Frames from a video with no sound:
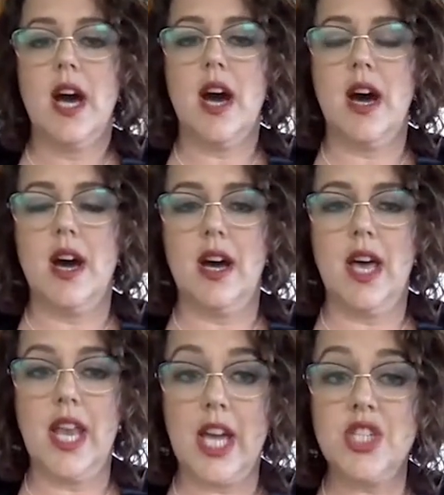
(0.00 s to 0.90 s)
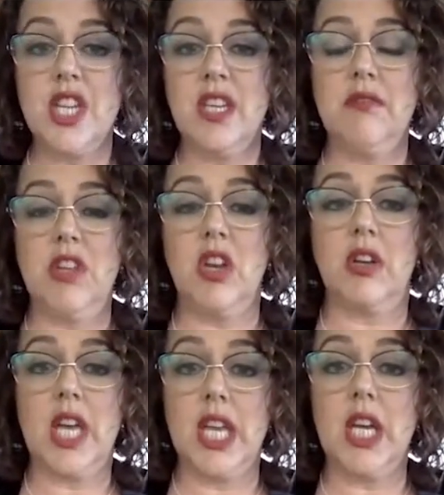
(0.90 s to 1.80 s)
and actually, you know,
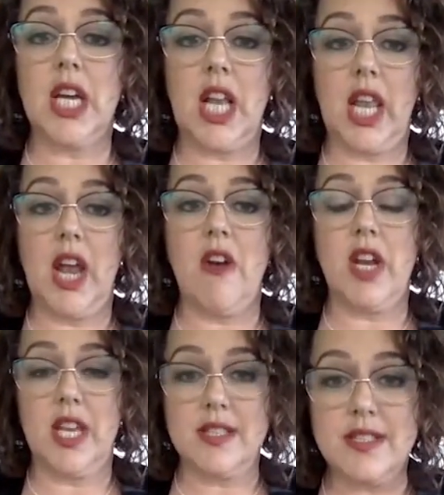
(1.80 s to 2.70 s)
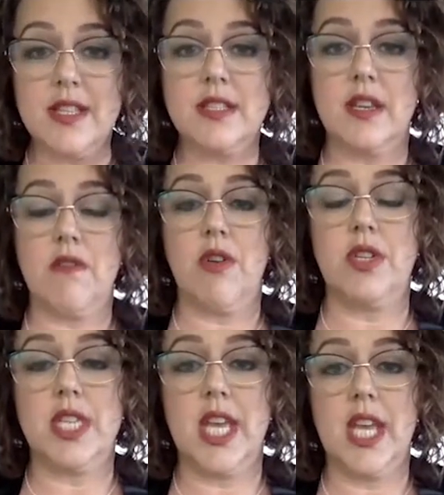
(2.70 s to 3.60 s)
getting a clear and consistent
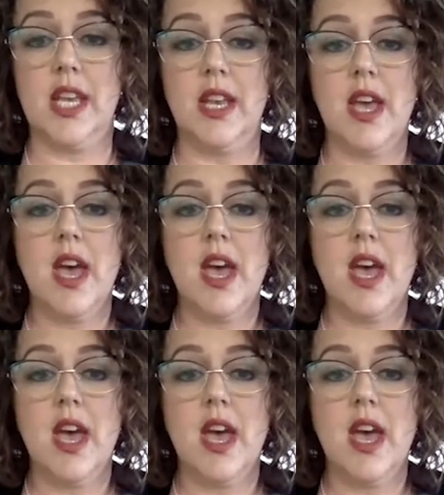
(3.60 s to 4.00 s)
routine